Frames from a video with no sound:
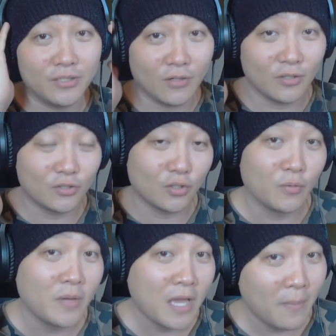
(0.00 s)
Although
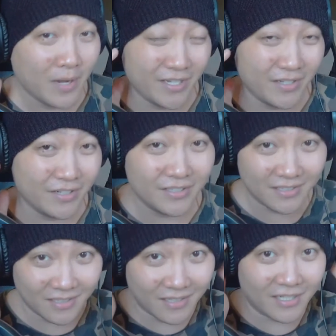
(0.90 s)
my ears
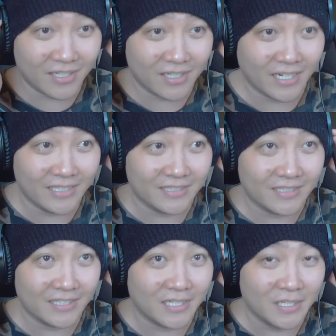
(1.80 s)
are
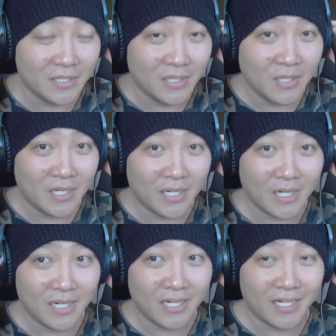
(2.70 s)
kinda
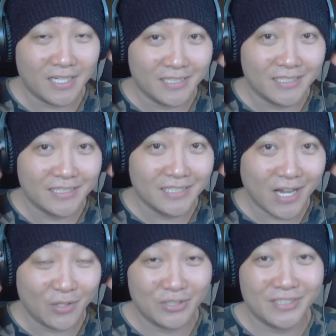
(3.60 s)
uh,
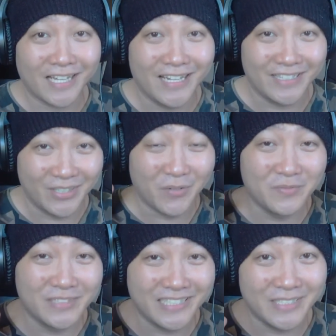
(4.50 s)
outside of
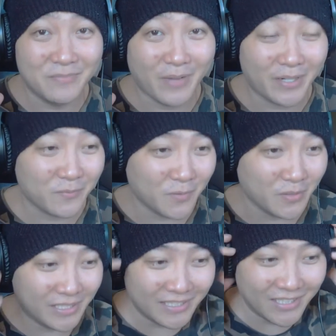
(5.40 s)
the microphone,
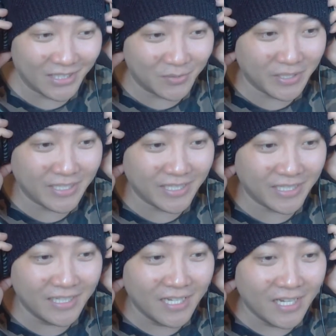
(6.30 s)
it's not really
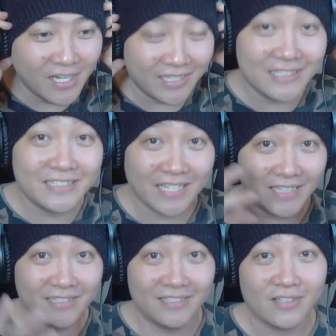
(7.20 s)

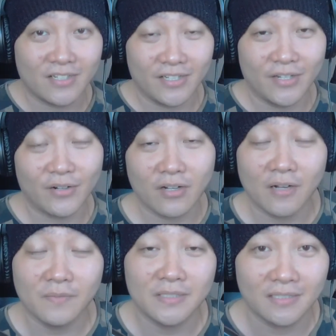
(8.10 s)
inside the ear
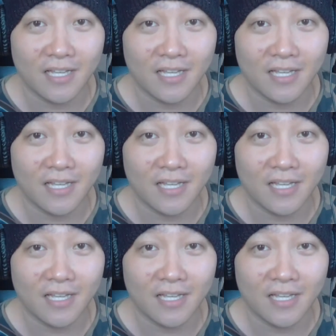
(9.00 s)
cups.